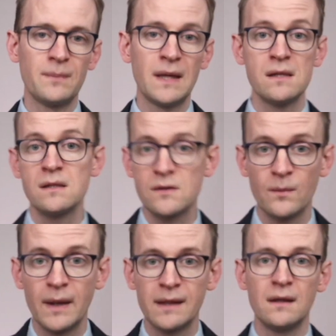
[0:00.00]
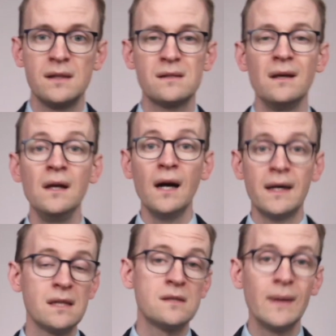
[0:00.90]
applications for my clients, I
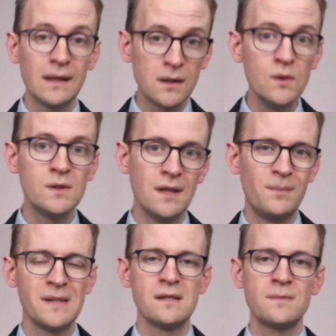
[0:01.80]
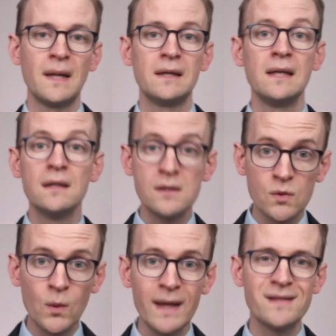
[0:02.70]
tend to include the business plan in the
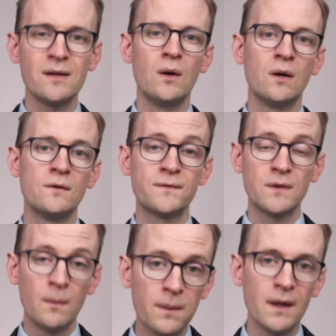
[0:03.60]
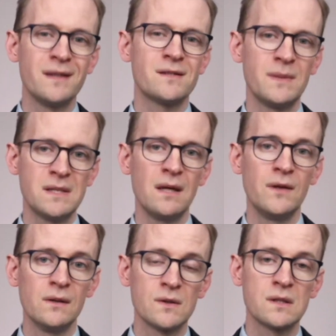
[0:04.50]
suite of compliance
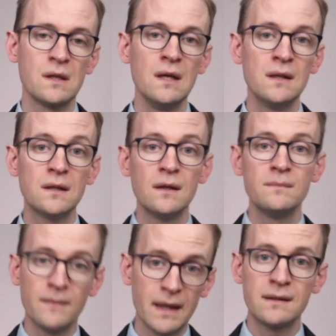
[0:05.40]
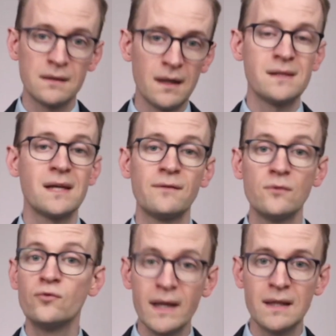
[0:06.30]
materials that my clients have
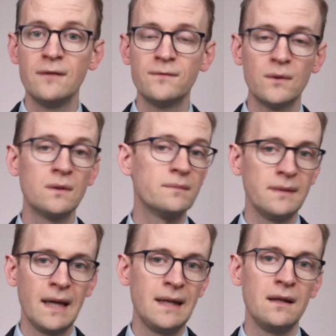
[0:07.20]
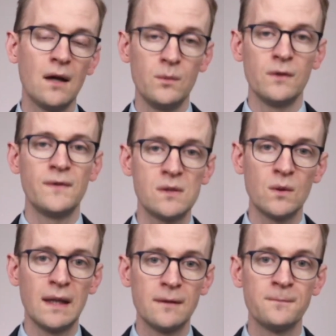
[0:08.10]
ready for any Home Office
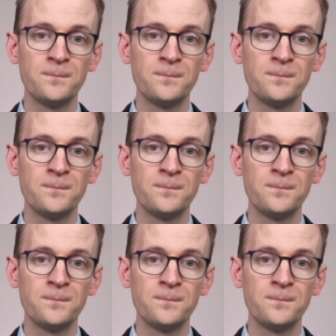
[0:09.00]
audit.